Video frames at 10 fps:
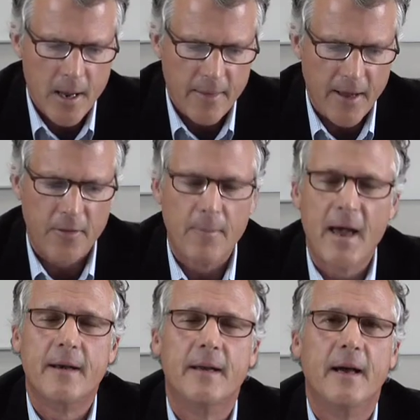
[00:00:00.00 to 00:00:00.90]
that the
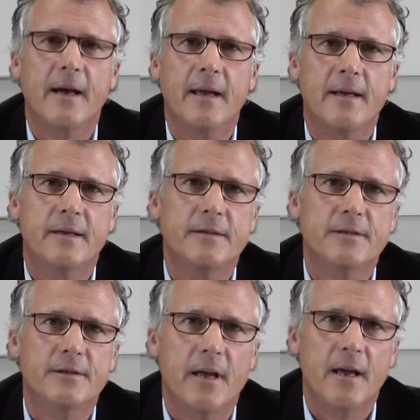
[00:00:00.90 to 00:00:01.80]
bad guy
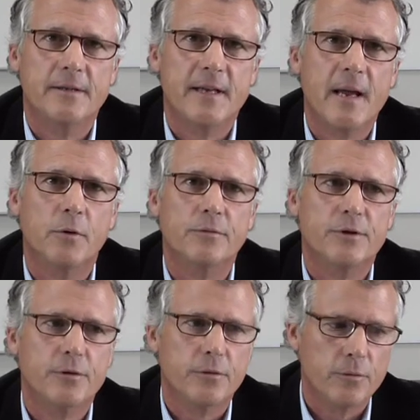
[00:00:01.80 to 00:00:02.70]
is able
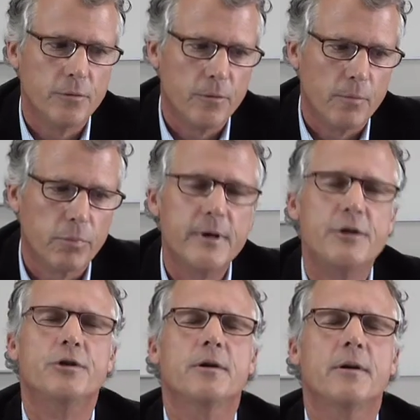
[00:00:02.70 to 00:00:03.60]
to
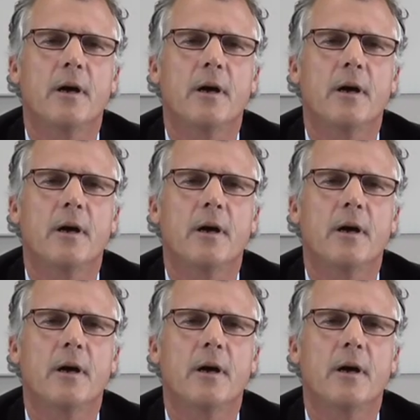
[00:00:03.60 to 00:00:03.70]
breach